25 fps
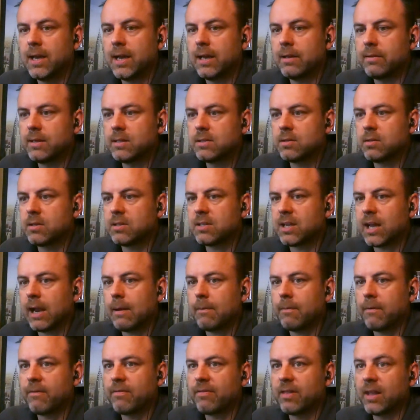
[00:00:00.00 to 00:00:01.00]
And these are the
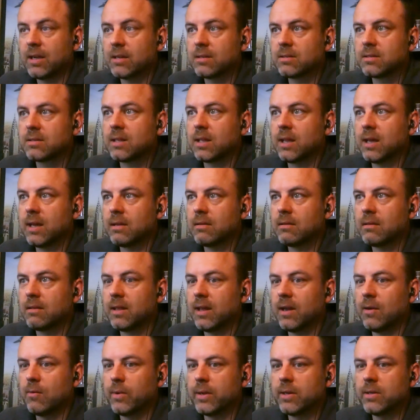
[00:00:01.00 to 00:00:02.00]
type of things
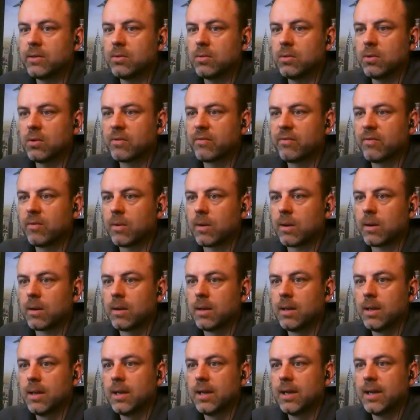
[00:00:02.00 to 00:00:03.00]
that we do look for.